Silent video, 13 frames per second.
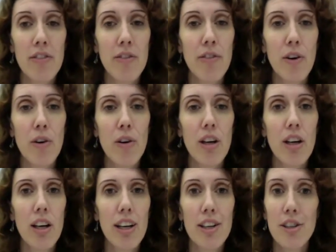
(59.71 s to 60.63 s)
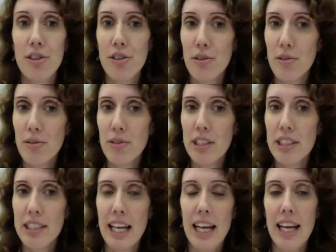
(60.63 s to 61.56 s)
for
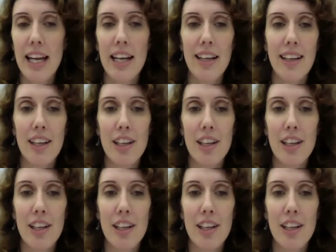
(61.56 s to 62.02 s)
Tuesday,